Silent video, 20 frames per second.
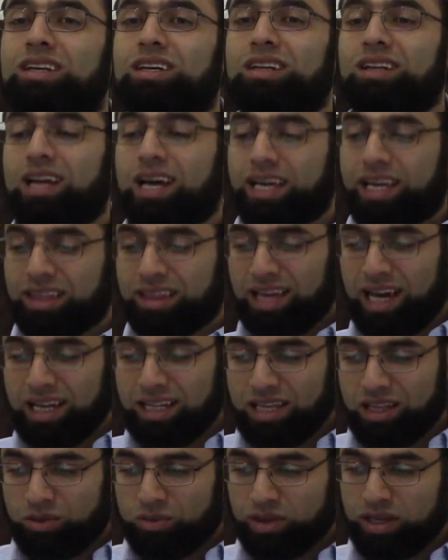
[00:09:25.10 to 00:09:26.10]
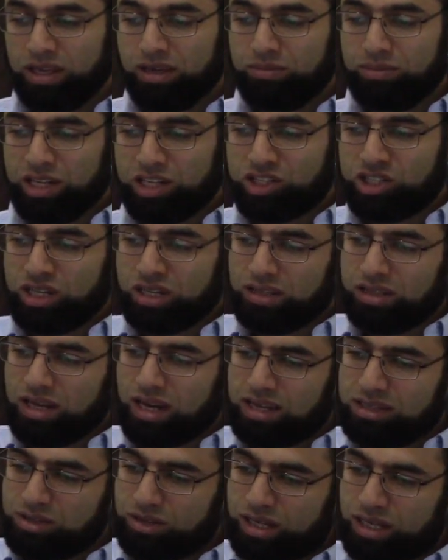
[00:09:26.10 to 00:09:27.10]
Like in the hadith we mentioned
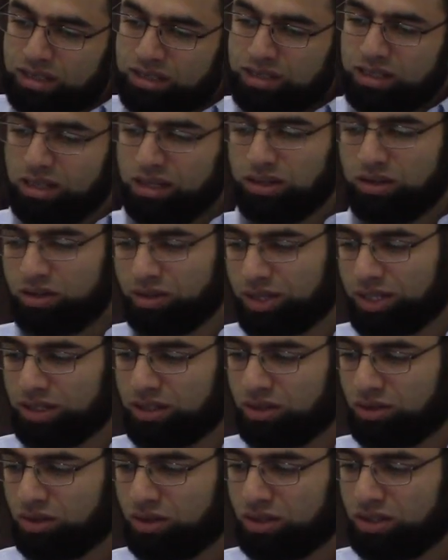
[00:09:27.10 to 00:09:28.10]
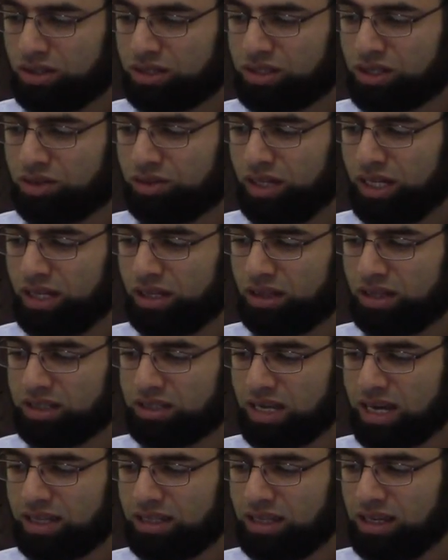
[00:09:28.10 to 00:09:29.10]
as you can see on the, on the screen this
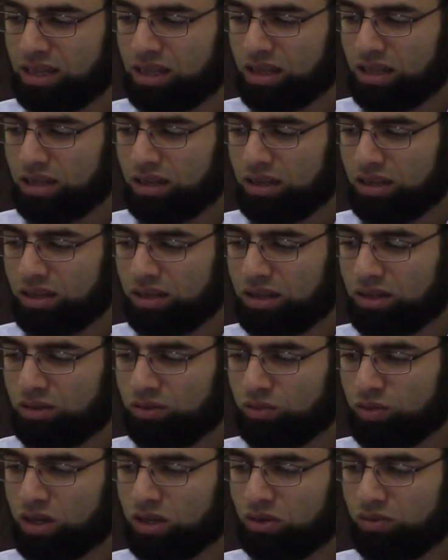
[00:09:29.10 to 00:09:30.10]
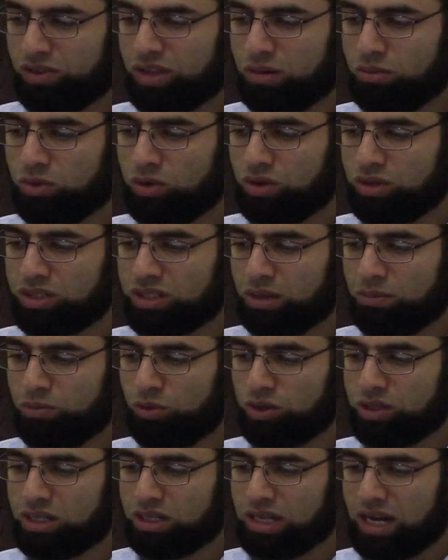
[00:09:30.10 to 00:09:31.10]
hadith one of the most
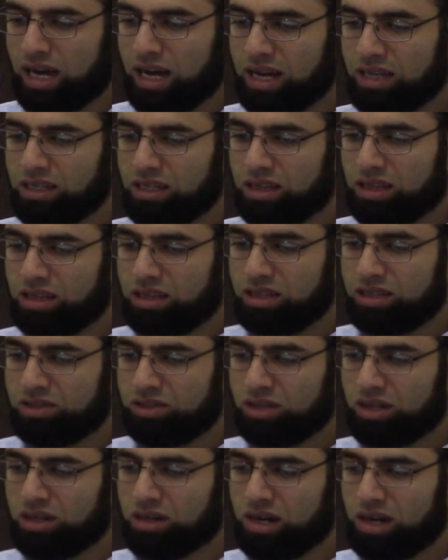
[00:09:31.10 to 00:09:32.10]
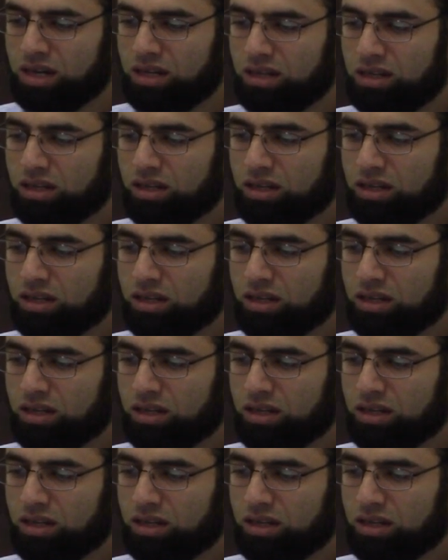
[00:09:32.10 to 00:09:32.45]
important hadith in this regard